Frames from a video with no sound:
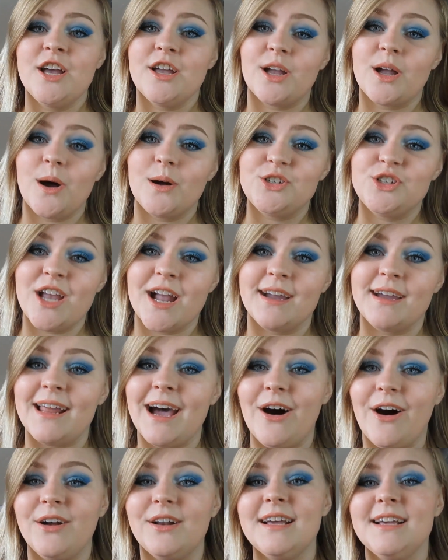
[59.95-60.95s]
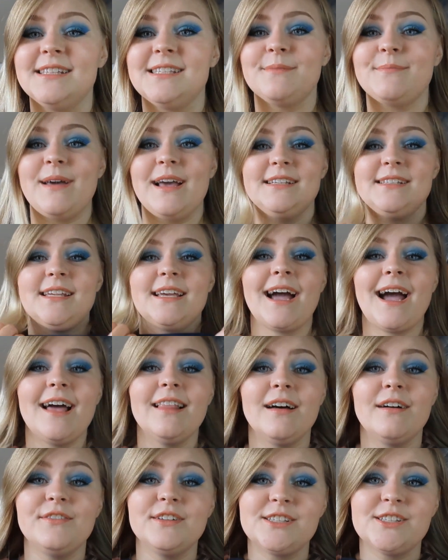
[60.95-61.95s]
Go check it out. It's amazing. I
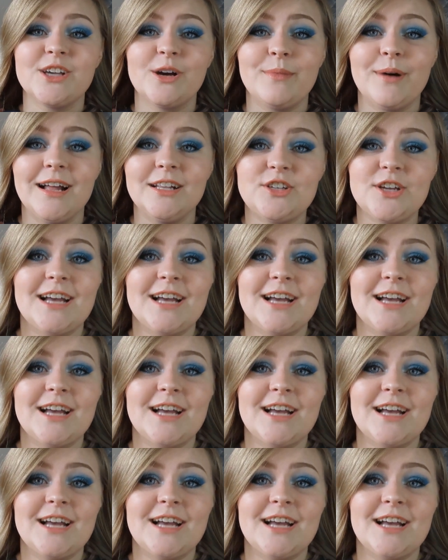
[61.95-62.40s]
love it so much.